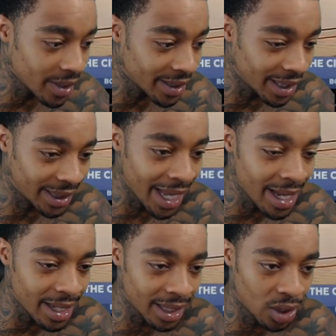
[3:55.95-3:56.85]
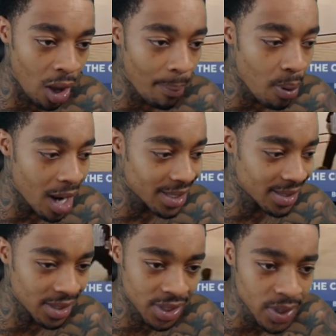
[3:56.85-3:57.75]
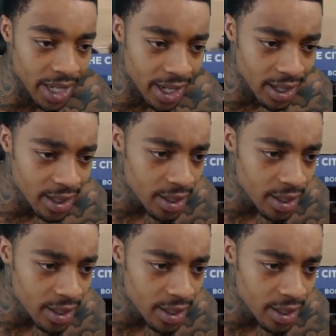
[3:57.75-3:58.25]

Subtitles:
Like the think and thought process to do that.